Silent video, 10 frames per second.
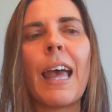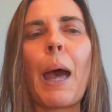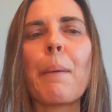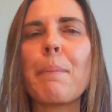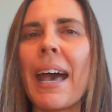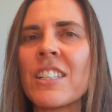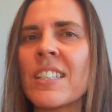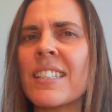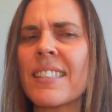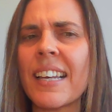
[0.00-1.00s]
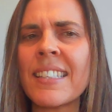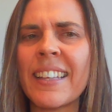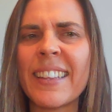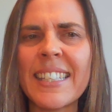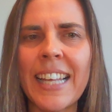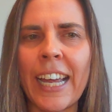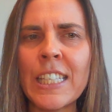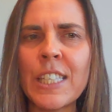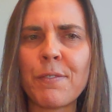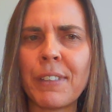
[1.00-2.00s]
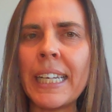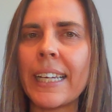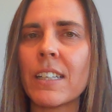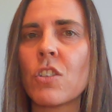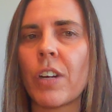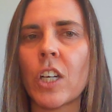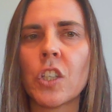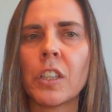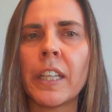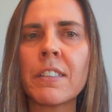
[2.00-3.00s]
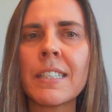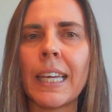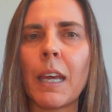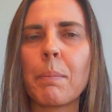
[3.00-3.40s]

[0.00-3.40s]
Imagine discussing the science of reading and structured literacy,